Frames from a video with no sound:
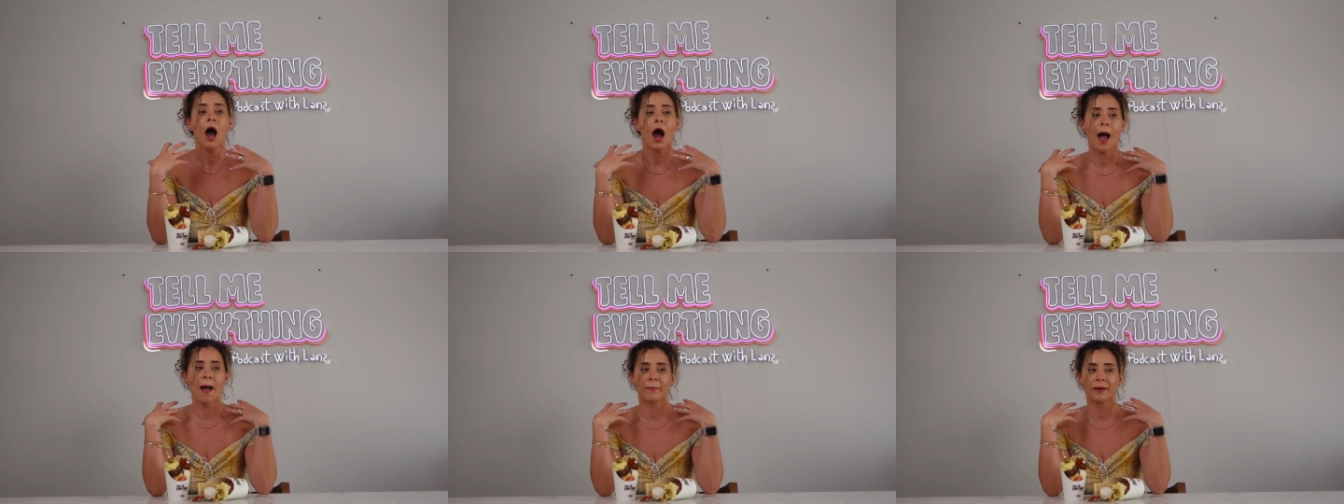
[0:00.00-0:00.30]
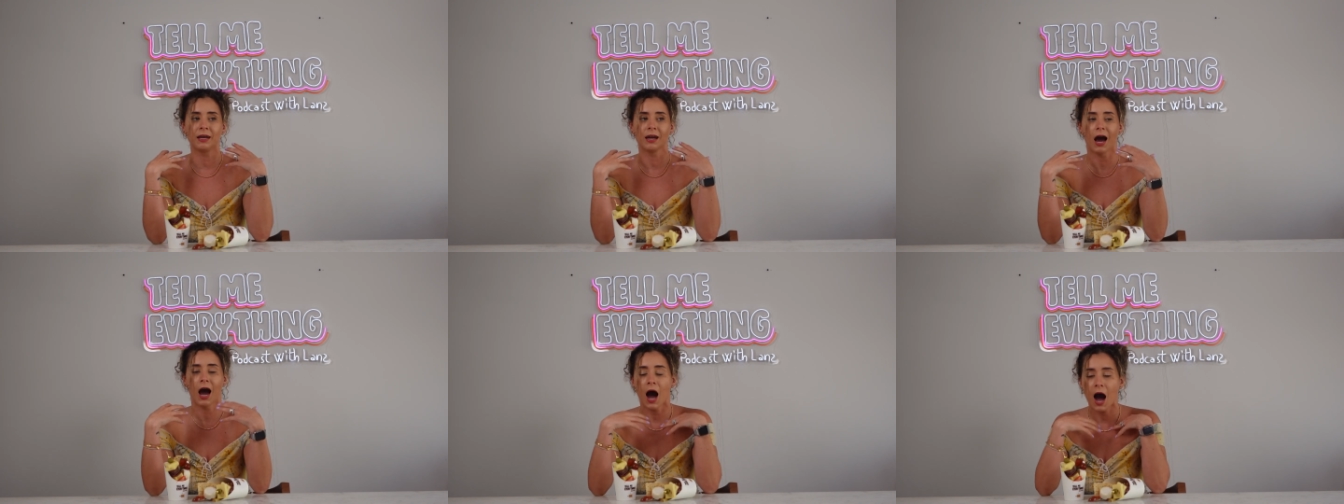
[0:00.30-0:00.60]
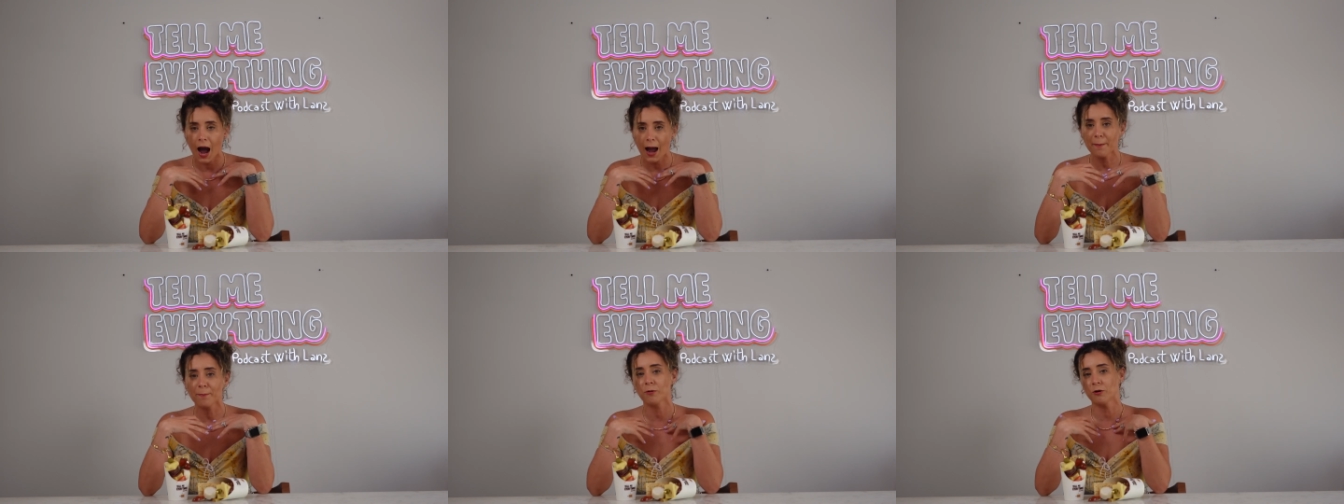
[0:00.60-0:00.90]
I mean,
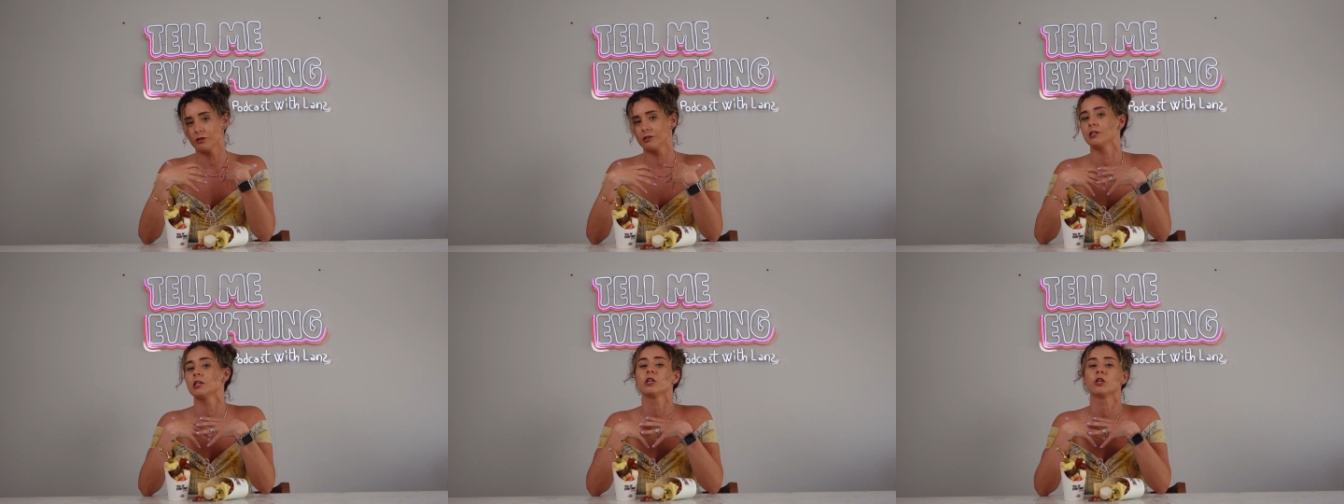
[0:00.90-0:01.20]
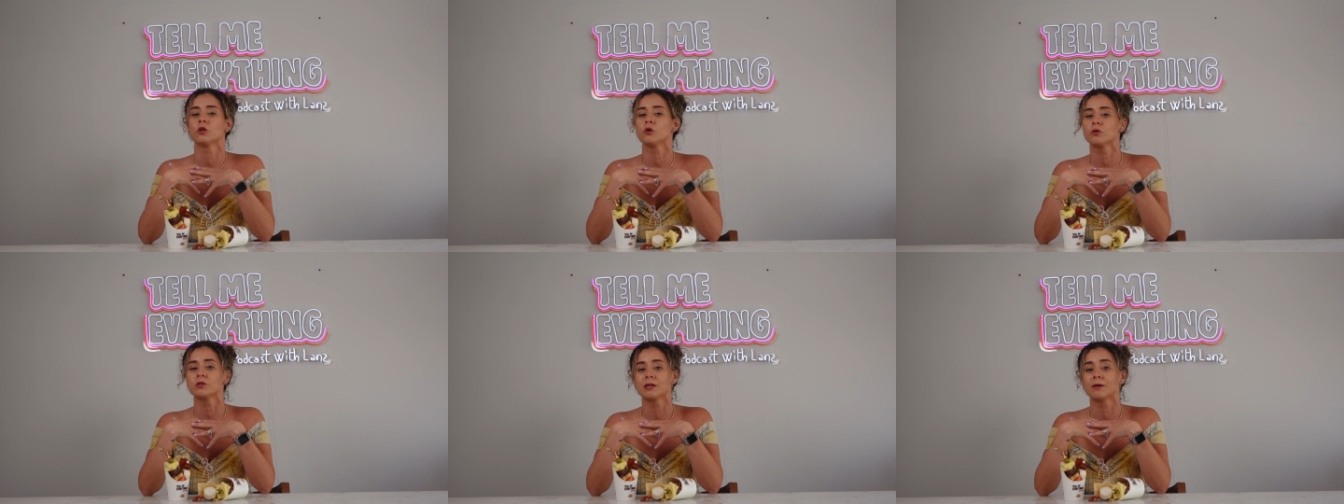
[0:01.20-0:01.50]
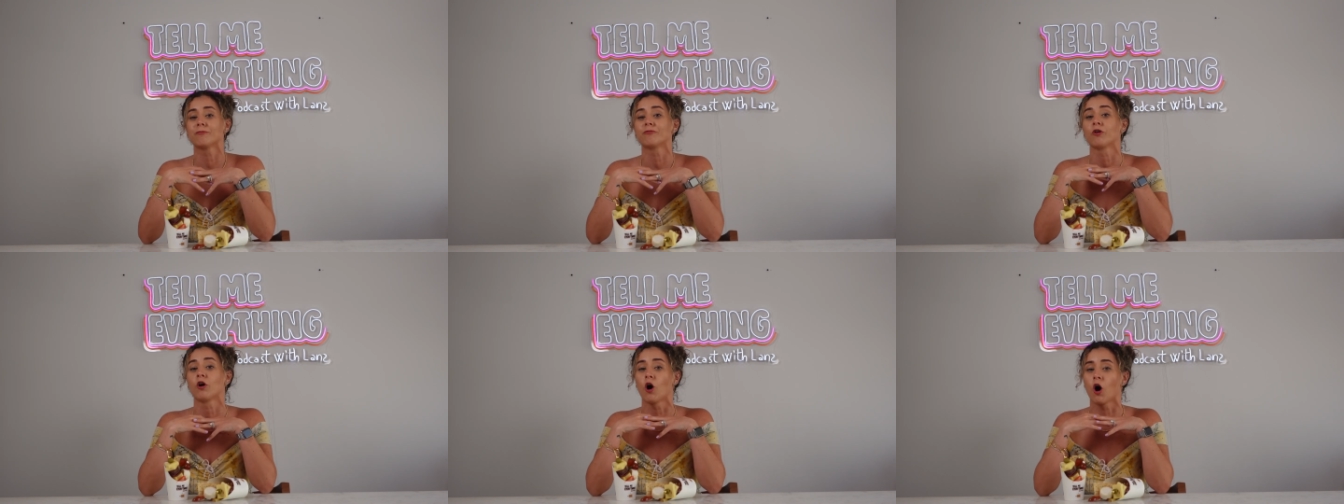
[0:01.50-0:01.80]
I personally use
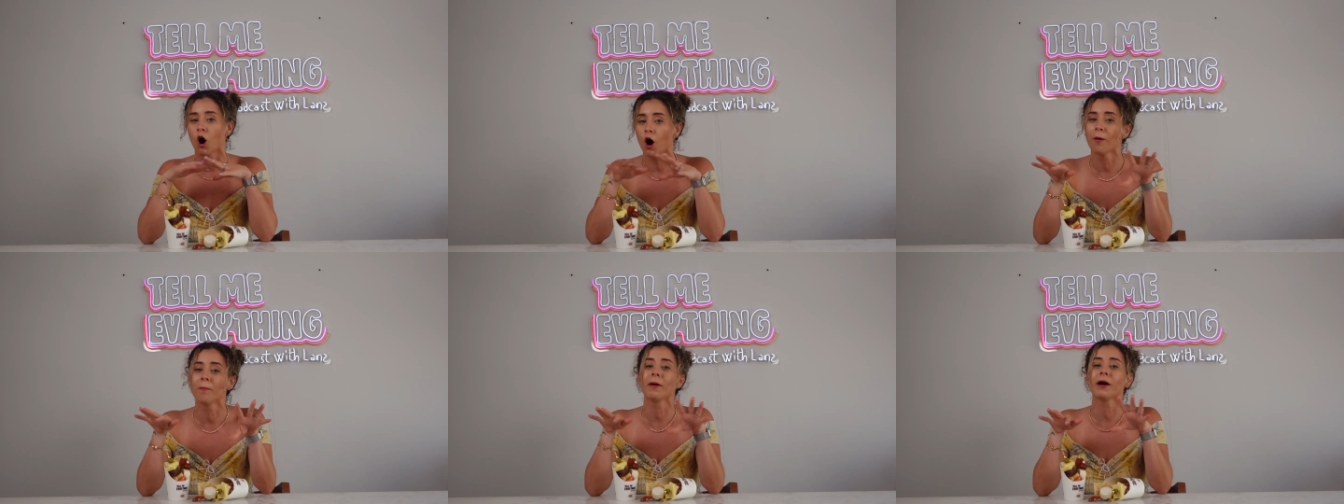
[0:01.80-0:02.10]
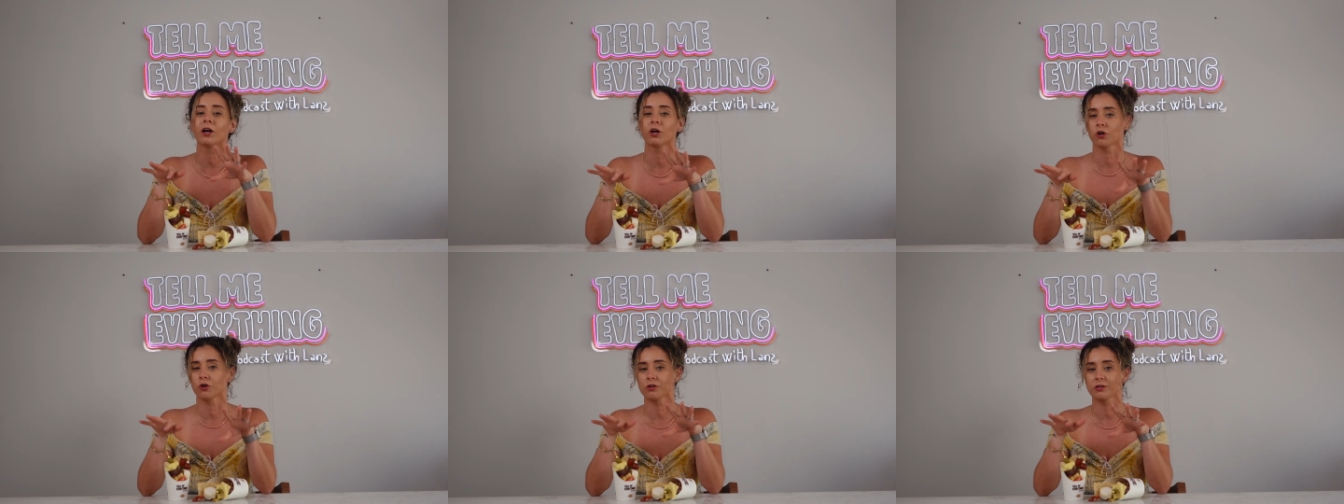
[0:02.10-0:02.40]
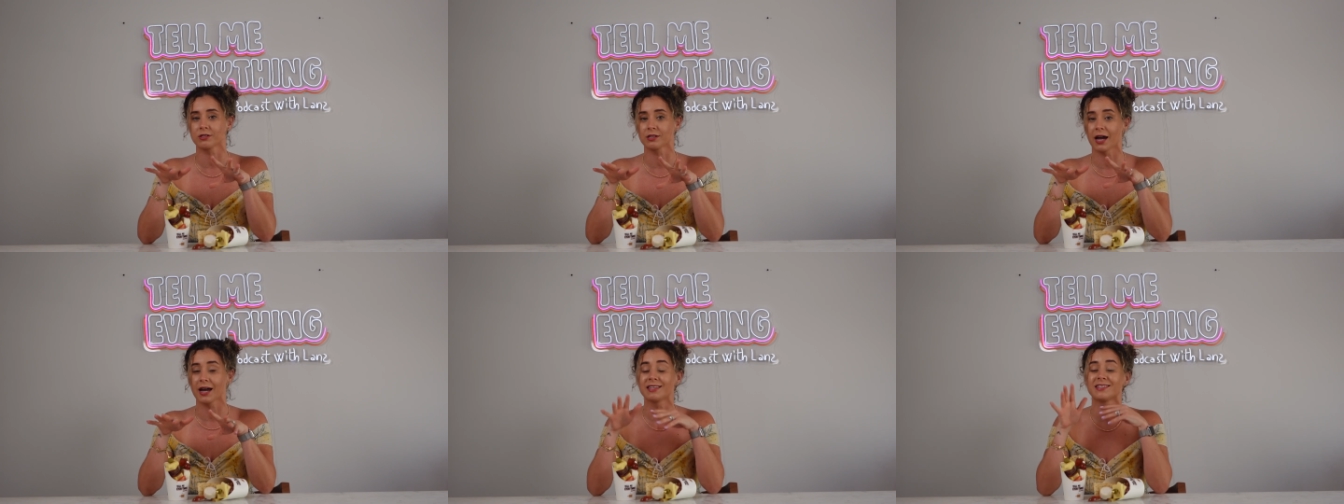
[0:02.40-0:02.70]
them for all my
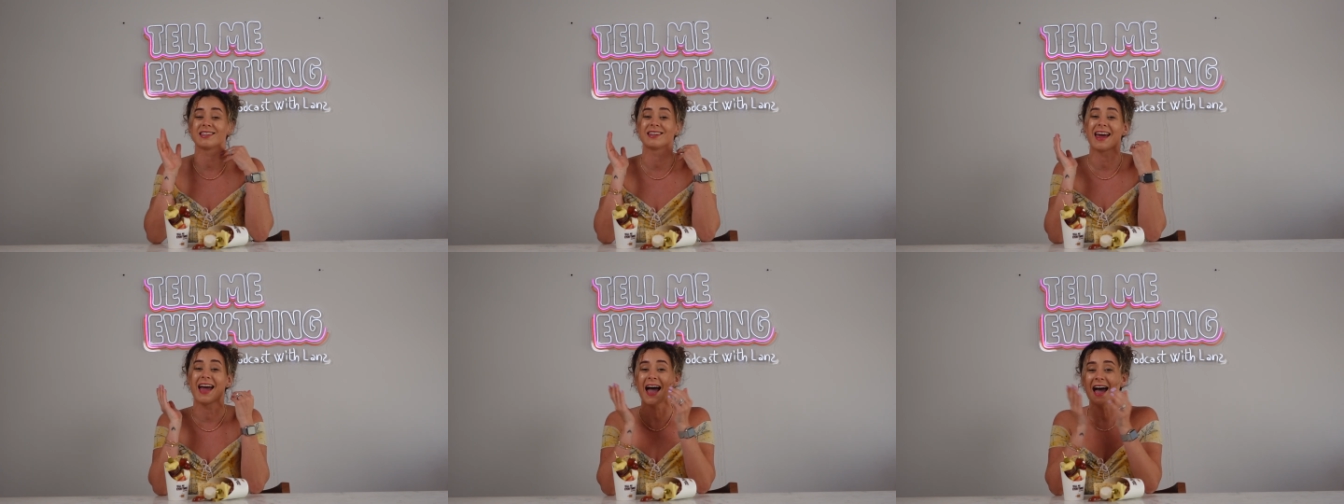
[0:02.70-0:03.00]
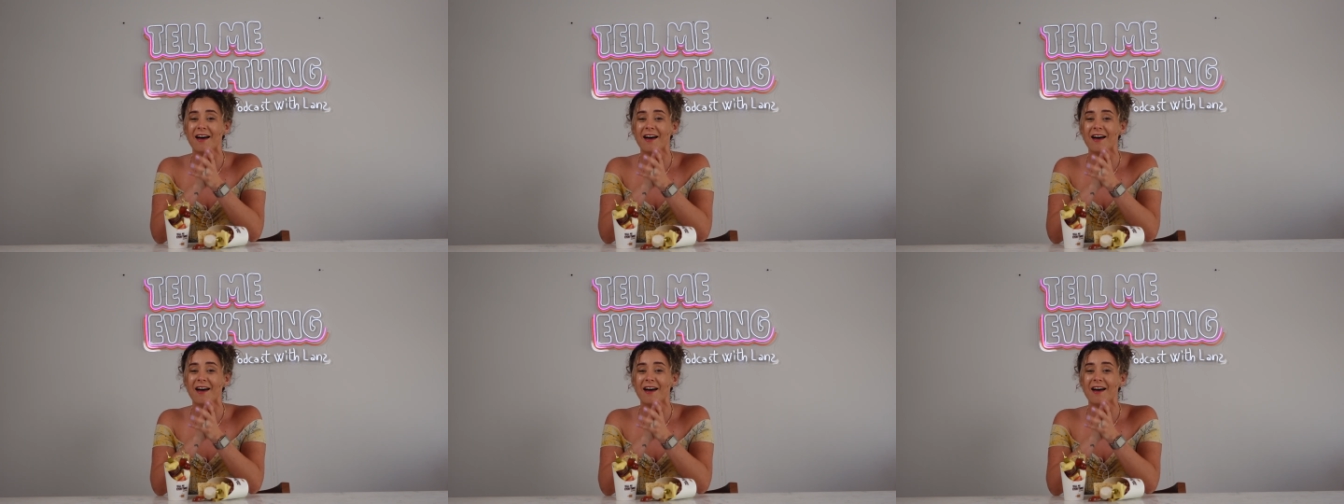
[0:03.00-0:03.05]
girls' nights and